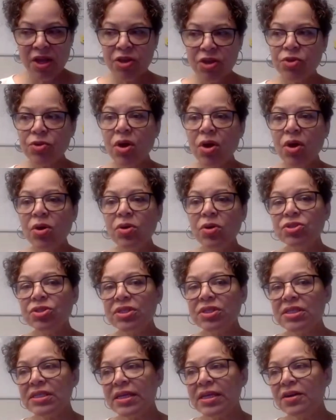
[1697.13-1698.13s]
You hold
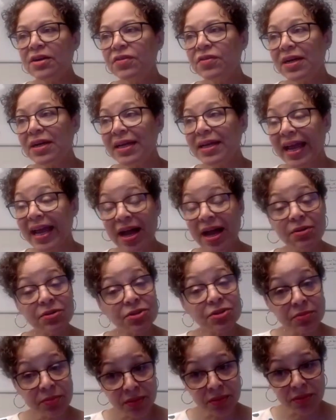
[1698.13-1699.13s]
yourself
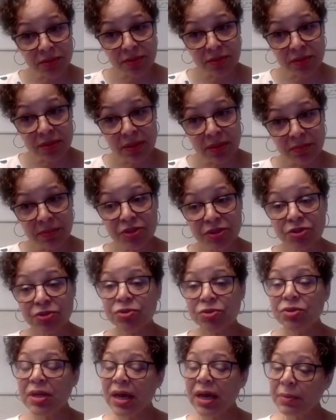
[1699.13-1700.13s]
accountable, but you
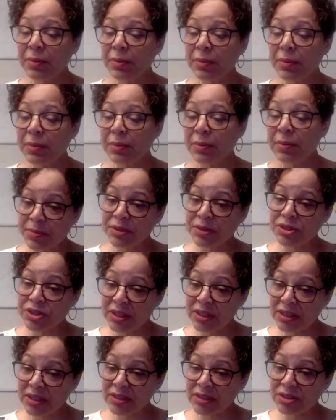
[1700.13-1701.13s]
do not blame or
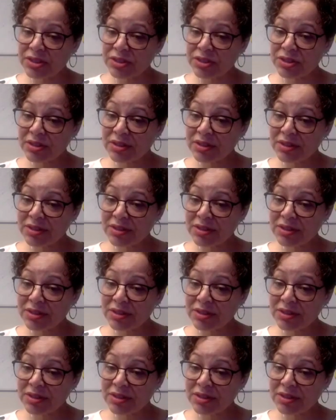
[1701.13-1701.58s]
judge.